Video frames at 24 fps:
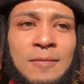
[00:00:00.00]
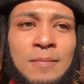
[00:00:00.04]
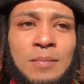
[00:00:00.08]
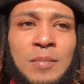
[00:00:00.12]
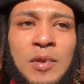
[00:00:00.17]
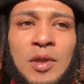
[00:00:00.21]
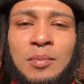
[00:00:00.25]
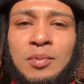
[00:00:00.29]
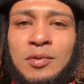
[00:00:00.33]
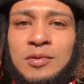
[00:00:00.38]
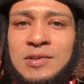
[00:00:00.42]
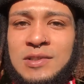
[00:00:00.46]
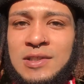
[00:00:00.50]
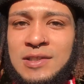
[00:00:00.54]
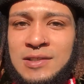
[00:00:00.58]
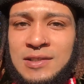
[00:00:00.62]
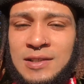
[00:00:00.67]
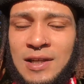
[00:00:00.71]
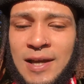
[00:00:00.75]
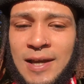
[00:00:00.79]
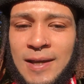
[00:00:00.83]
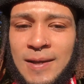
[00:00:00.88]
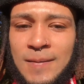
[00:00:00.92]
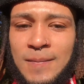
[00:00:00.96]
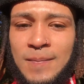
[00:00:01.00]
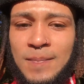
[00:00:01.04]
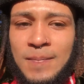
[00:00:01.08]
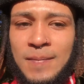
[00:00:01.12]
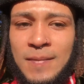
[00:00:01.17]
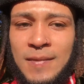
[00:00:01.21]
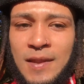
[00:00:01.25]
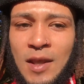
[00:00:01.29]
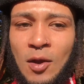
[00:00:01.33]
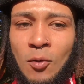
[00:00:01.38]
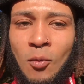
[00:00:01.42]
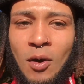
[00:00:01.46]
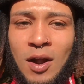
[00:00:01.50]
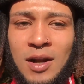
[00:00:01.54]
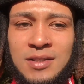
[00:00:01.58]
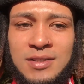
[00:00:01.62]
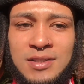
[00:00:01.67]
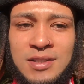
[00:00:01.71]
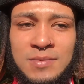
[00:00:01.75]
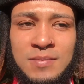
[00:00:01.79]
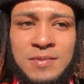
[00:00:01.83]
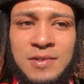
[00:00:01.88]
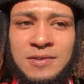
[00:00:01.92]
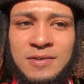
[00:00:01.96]
people just like, they watch
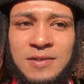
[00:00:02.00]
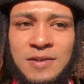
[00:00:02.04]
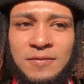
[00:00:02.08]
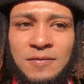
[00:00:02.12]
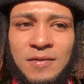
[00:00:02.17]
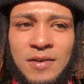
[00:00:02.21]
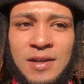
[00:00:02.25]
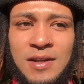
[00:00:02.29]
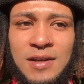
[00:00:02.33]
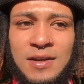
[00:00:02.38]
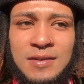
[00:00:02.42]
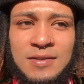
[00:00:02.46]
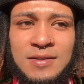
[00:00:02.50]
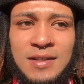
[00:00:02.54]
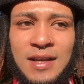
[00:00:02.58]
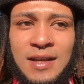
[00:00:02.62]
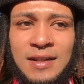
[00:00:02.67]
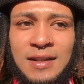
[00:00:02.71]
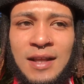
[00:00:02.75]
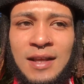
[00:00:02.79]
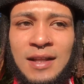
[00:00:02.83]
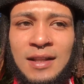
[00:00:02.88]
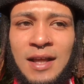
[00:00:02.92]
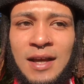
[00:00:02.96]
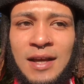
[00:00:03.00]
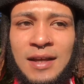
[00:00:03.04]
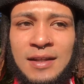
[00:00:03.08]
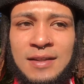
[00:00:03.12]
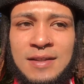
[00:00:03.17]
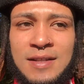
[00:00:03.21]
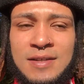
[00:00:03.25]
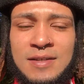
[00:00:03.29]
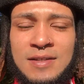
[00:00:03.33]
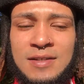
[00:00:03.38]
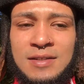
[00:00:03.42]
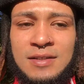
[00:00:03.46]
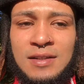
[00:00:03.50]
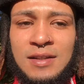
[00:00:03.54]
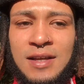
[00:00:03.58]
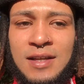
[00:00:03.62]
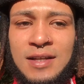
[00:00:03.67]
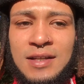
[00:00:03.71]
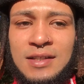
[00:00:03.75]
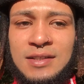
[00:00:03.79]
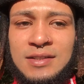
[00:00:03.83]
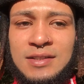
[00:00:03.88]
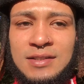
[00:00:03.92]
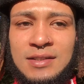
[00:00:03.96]
these music videos and they just let
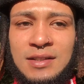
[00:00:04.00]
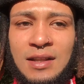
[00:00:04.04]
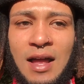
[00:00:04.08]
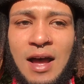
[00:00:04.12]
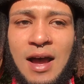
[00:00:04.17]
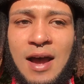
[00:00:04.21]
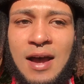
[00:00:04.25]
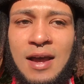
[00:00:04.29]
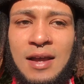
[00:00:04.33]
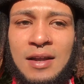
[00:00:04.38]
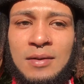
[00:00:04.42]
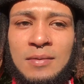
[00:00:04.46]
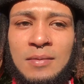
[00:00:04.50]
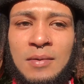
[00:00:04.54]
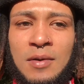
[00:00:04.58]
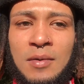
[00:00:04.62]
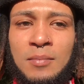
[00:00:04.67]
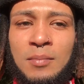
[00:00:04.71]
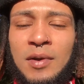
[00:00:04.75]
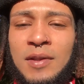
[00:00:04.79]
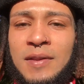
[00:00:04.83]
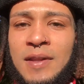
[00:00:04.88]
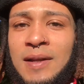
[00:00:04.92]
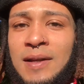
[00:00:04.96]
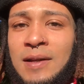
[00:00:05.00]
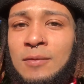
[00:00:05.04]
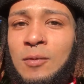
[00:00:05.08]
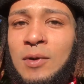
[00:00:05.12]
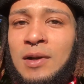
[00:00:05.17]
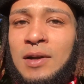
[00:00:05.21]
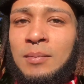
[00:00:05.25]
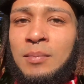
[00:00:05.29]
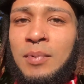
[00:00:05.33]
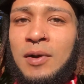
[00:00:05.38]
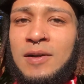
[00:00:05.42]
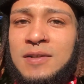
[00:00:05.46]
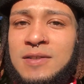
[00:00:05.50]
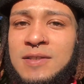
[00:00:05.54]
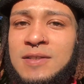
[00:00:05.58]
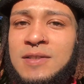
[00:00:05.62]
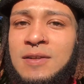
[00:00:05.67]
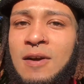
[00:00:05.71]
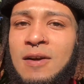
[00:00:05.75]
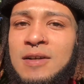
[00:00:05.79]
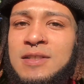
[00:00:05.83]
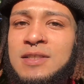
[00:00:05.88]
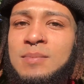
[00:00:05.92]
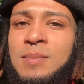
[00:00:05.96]
it slide. But then when a person
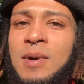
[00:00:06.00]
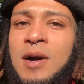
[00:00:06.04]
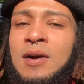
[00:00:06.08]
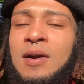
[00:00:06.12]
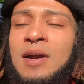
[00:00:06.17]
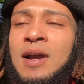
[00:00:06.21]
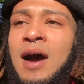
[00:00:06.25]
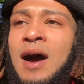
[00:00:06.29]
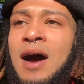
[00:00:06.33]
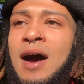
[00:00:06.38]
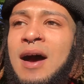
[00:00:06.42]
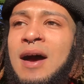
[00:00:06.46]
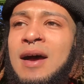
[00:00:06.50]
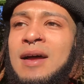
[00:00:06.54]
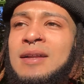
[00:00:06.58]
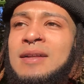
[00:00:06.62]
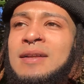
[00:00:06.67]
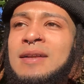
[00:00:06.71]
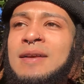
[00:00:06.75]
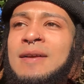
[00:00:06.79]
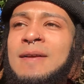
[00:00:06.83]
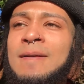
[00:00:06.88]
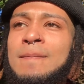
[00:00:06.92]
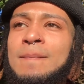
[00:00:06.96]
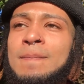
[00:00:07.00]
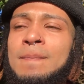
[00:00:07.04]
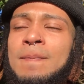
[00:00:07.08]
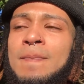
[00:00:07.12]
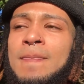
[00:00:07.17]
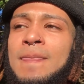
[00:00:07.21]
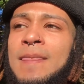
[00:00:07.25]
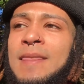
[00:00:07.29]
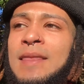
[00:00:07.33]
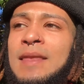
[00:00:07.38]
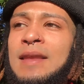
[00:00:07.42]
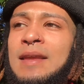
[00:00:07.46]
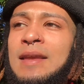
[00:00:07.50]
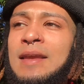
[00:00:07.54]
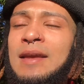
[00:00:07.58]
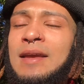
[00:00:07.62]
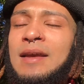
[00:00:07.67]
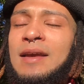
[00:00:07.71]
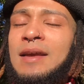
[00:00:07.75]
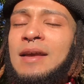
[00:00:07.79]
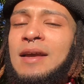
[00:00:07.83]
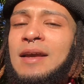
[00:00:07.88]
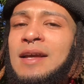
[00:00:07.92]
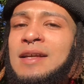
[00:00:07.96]
talks about God,
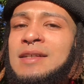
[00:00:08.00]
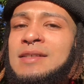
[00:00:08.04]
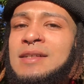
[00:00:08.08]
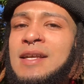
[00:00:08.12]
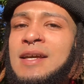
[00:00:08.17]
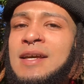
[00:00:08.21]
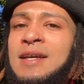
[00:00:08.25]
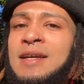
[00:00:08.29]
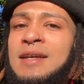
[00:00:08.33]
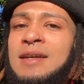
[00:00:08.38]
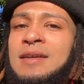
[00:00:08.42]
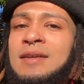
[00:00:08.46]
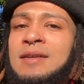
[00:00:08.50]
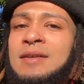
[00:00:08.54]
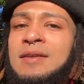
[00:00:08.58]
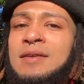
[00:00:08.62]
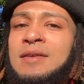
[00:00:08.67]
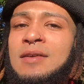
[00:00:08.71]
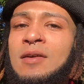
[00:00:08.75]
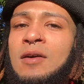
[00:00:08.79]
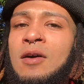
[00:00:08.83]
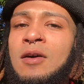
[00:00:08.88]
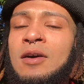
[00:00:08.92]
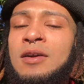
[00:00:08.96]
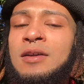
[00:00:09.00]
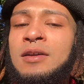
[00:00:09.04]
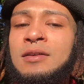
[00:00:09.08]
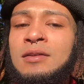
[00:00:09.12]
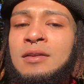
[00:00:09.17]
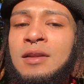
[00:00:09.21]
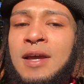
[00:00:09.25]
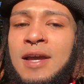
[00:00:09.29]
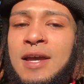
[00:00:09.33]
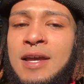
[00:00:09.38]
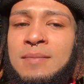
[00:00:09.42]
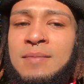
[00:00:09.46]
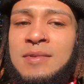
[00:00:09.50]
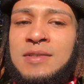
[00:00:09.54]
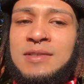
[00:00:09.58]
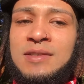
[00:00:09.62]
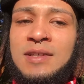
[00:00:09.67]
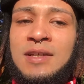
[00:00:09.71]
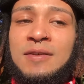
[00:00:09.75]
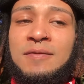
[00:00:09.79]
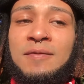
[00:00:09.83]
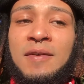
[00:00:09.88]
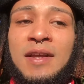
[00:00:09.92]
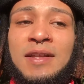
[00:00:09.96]
it's like, oh, you're lame and
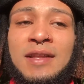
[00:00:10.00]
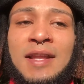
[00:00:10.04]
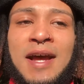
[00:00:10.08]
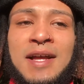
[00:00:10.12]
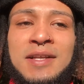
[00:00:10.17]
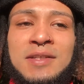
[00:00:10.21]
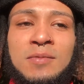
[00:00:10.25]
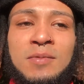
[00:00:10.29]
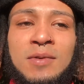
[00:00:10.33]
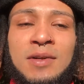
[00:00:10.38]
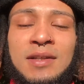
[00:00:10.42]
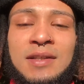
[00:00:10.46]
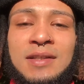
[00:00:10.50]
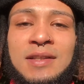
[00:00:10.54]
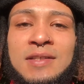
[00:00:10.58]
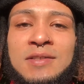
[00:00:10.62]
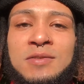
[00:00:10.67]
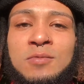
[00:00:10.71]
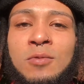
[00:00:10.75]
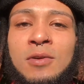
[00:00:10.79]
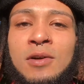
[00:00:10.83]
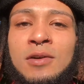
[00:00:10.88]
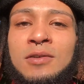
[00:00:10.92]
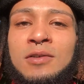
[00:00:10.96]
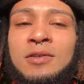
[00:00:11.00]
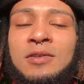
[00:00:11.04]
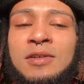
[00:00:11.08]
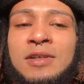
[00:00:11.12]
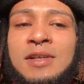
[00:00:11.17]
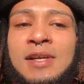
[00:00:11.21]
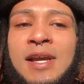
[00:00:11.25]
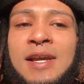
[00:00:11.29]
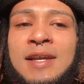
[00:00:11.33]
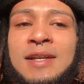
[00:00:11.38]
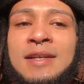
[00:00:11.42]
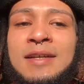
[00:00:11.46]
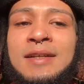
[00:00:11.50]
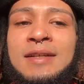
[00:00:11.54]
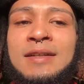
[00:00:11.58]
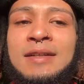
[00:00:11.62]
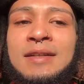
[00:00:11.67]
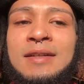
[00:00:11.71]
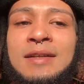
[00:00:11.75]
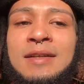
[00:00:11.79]
stuff. And that's what this world created